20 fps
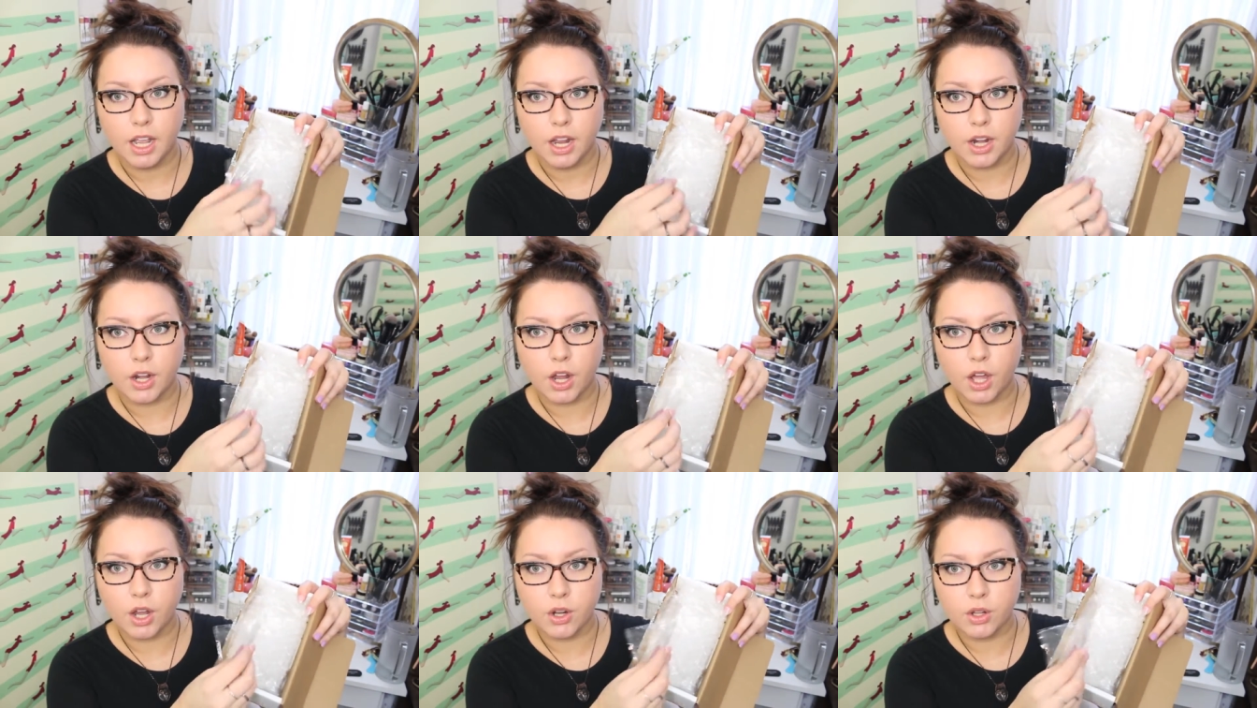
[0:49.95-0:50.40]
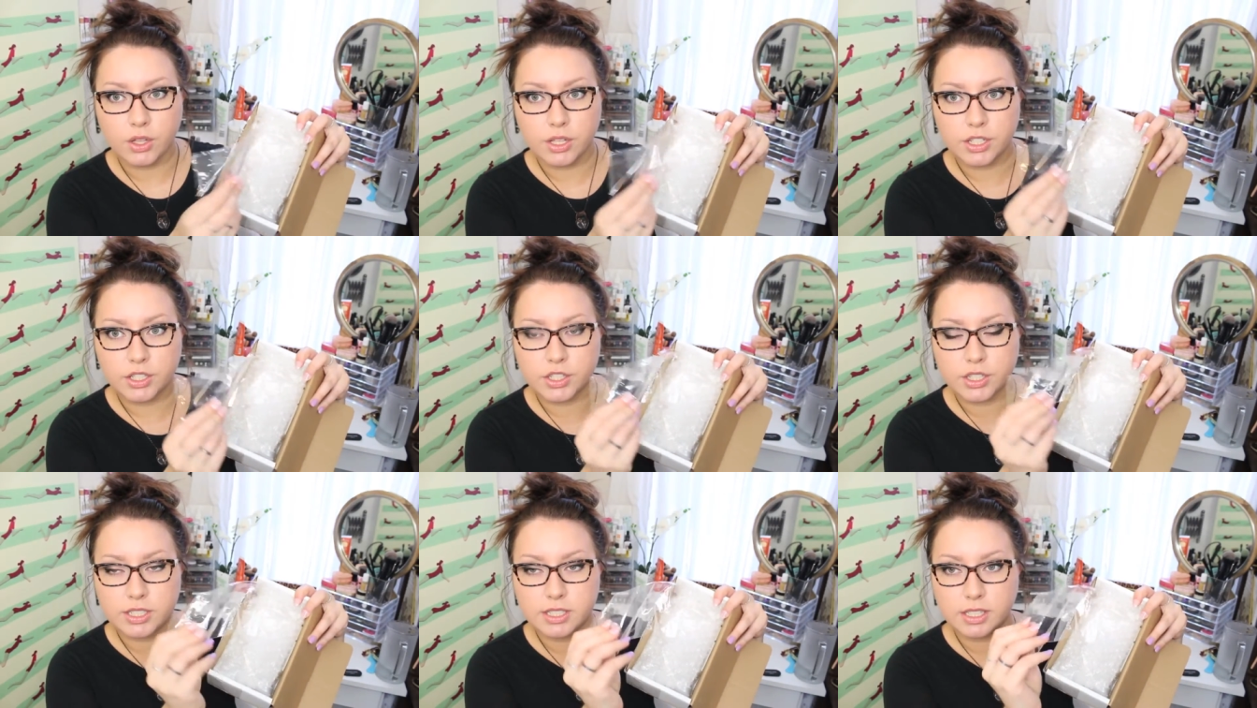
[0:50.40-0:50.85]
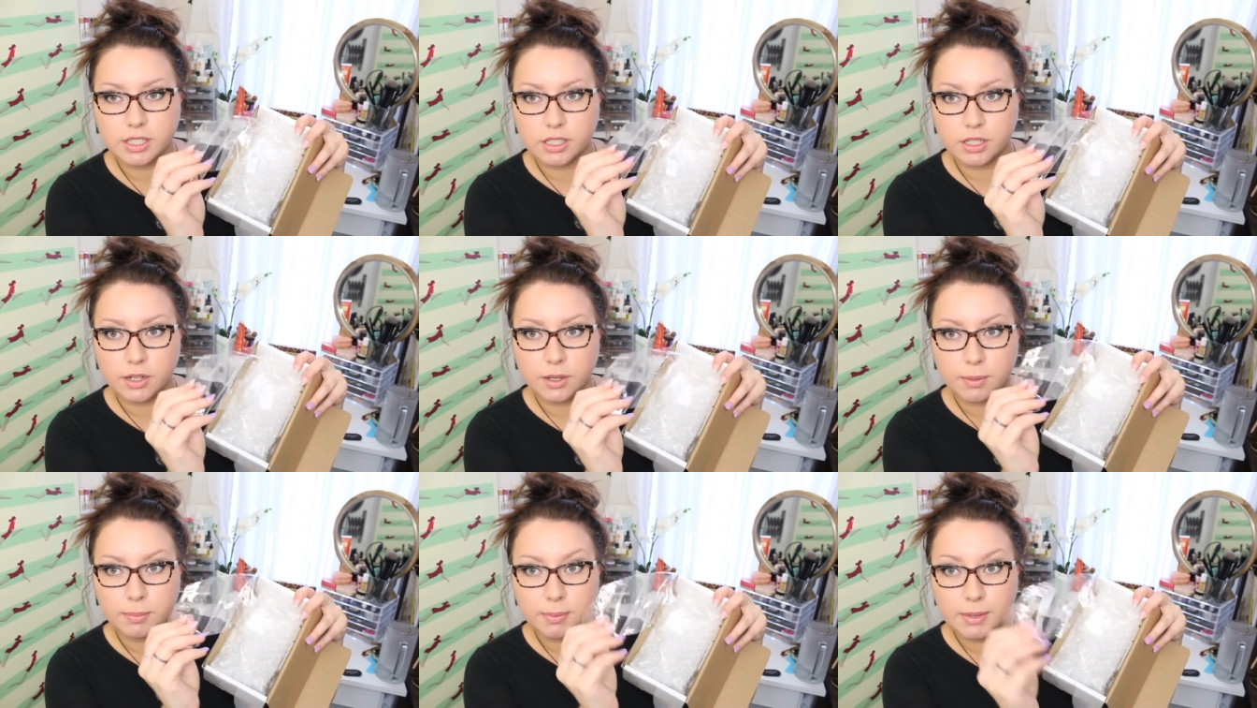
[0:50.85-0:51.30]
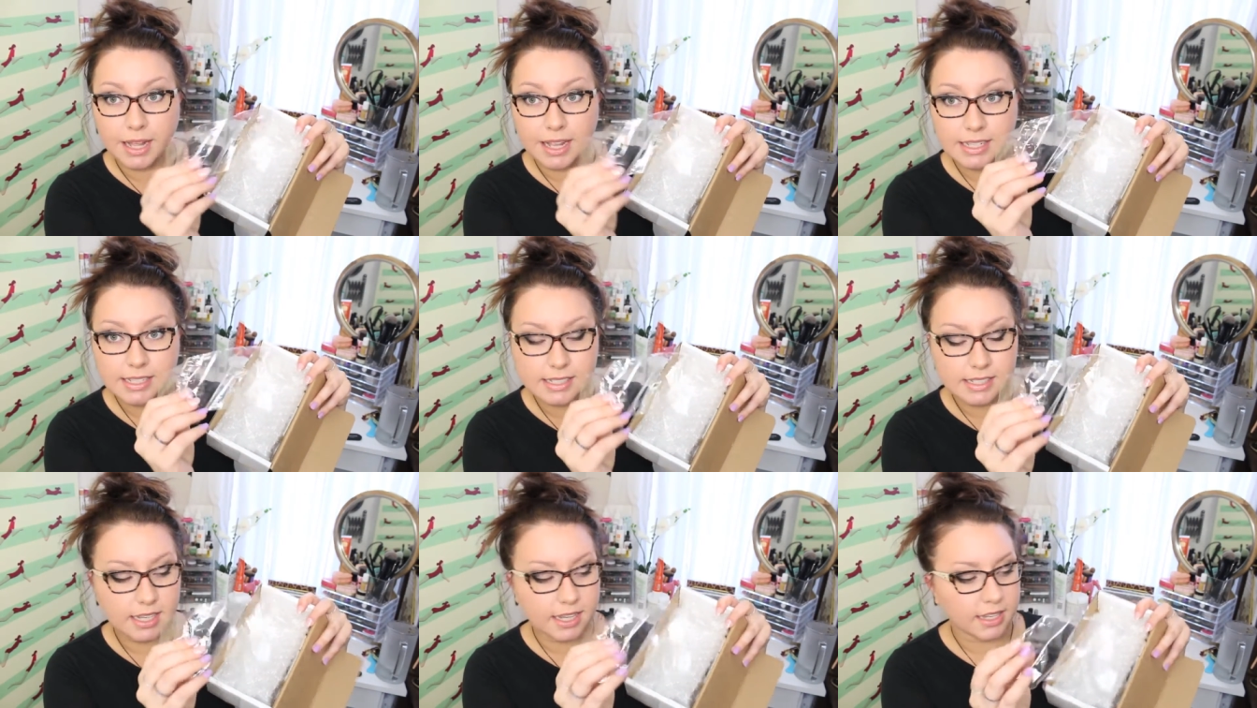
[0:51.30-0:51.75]
not only just a little
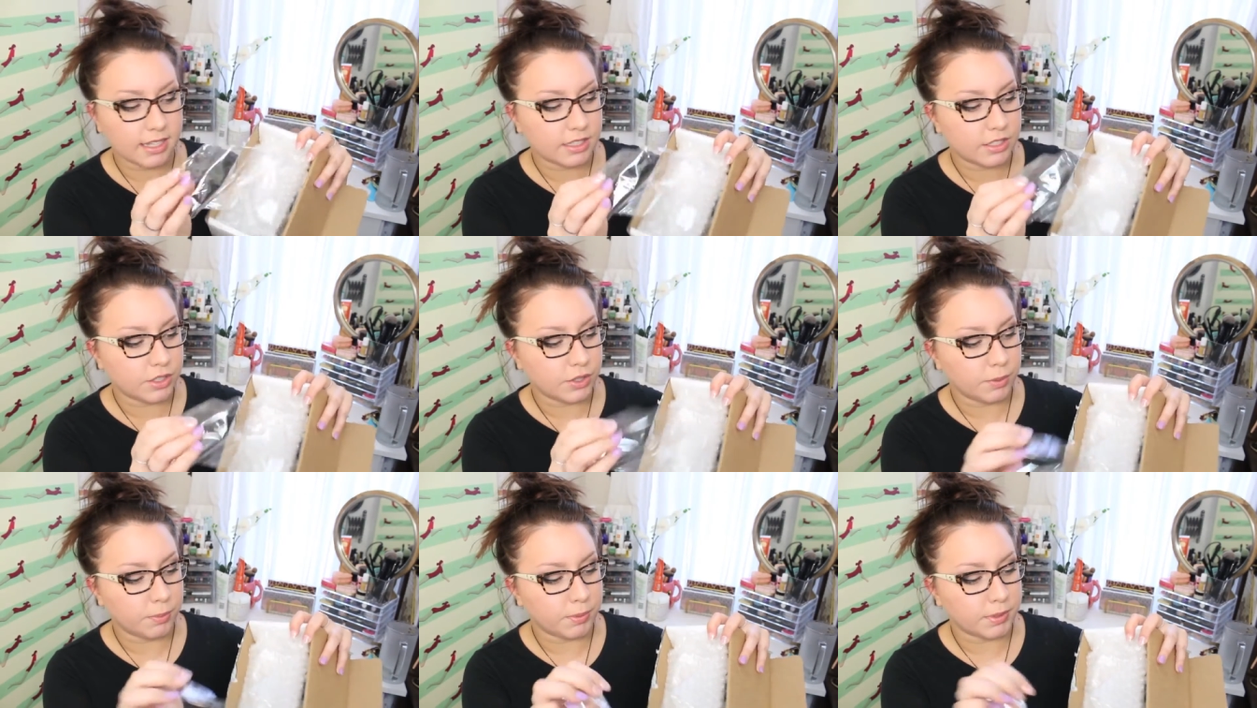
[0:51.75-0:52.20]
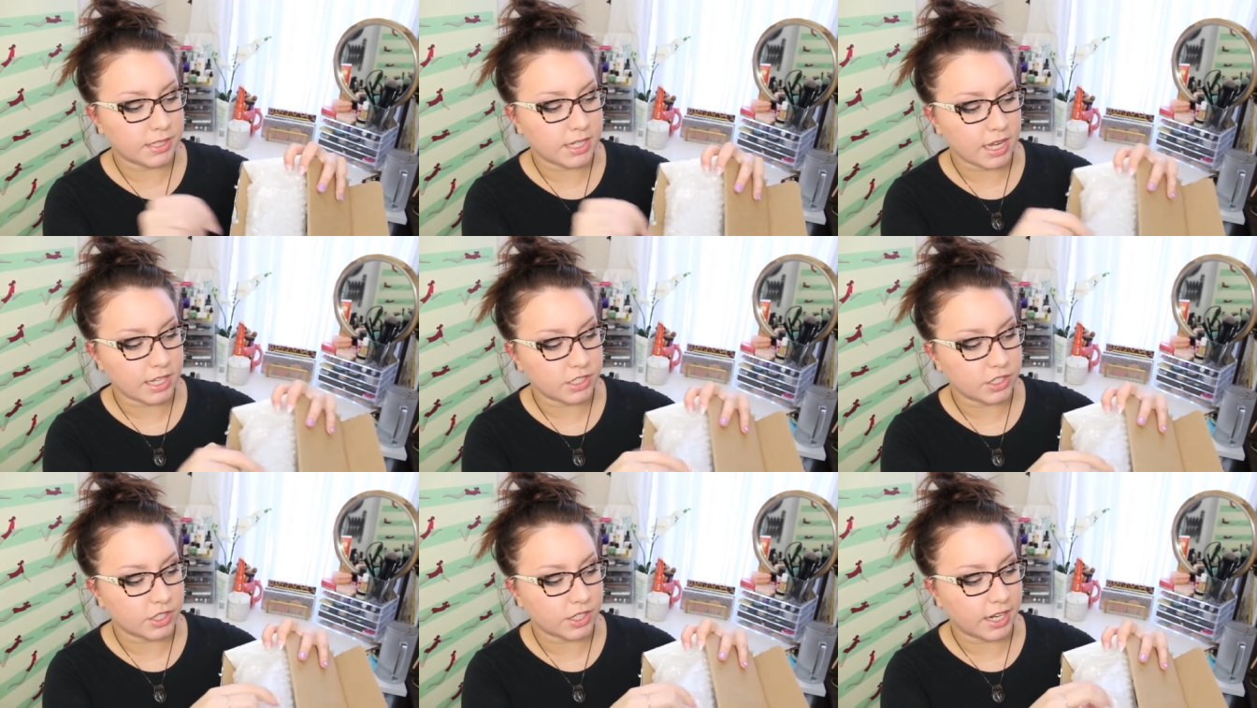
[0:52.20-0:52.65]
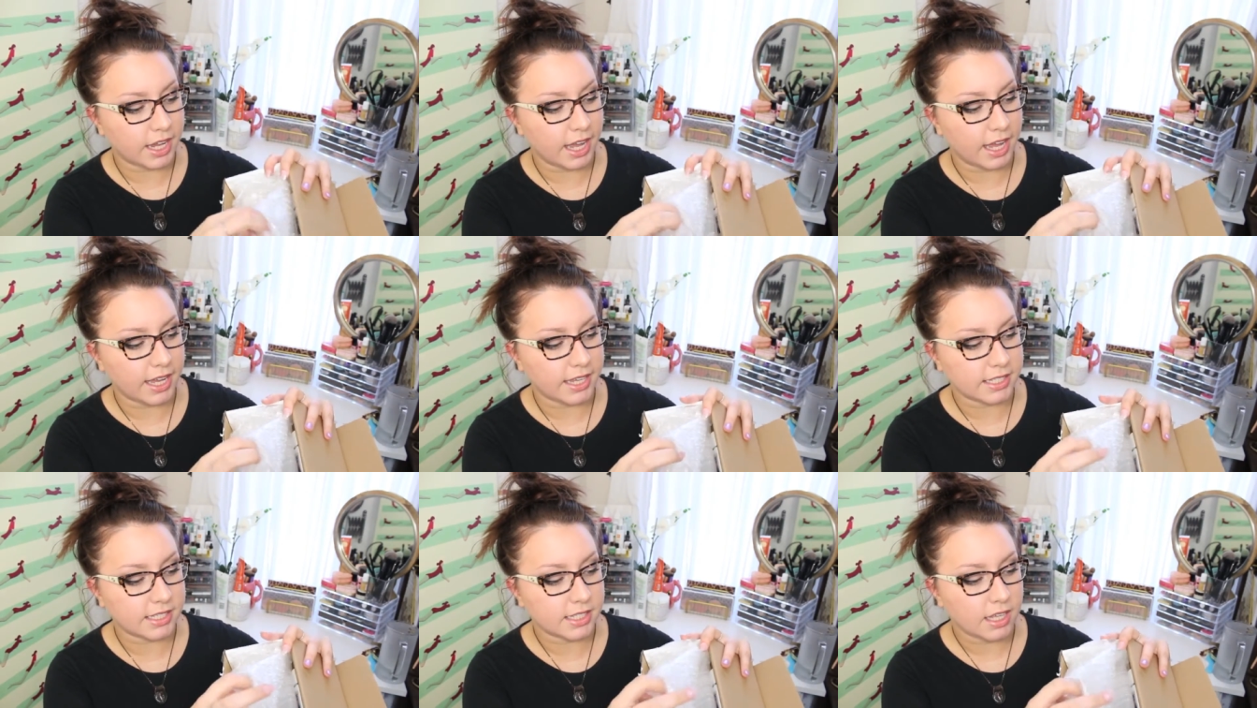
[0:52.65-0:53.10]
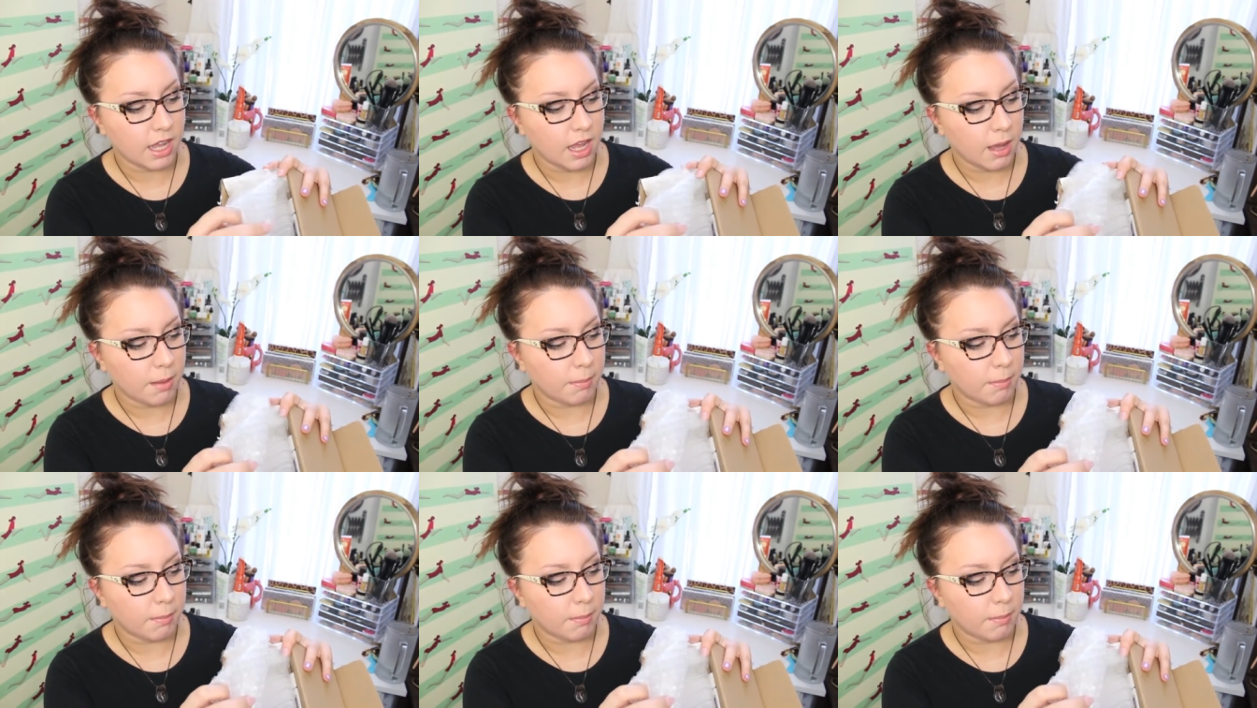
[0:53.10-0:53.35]
plastic to protect your case,